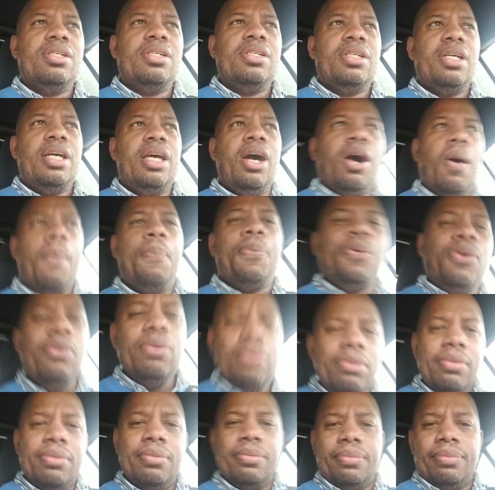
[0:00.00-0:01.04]
help
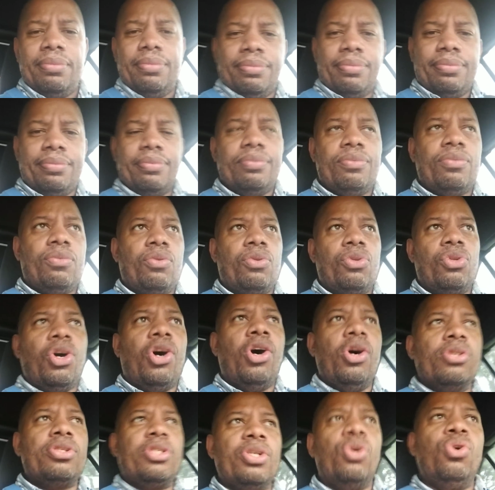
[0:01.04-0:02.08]
you,
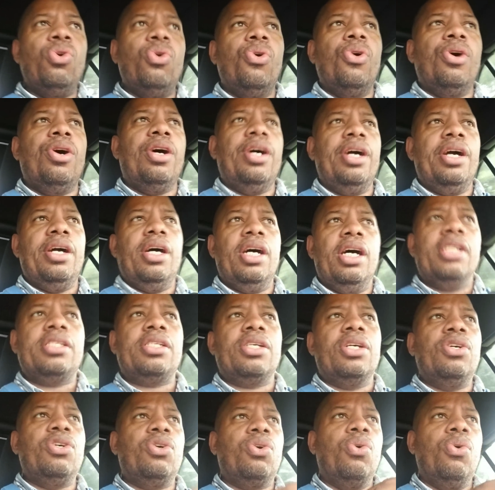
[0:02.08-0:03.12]
those who are
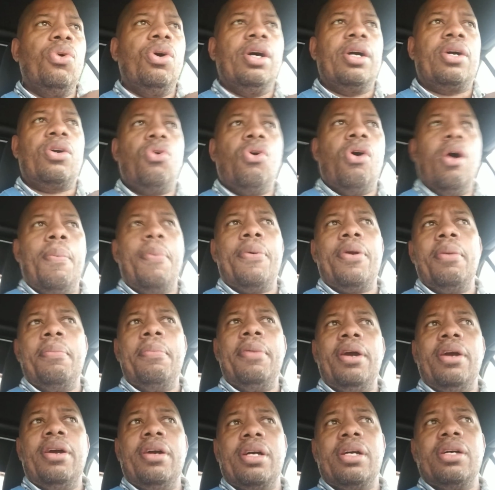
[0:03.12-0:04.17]
in corporate
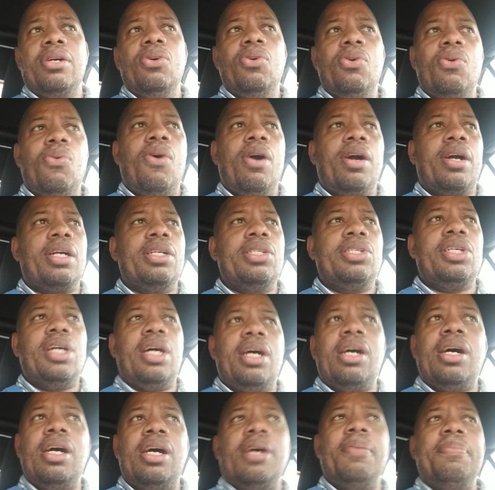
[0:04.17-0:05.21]
America, who work a
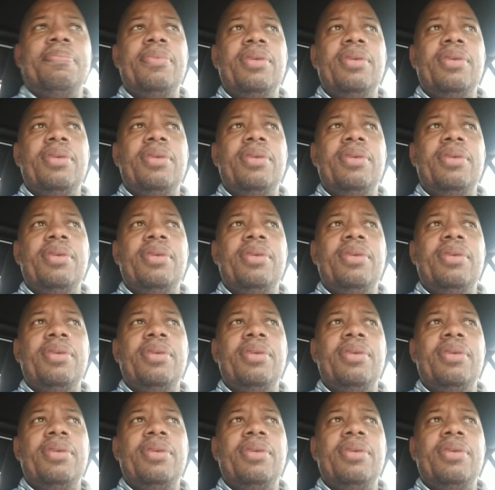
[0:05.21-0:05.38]
job,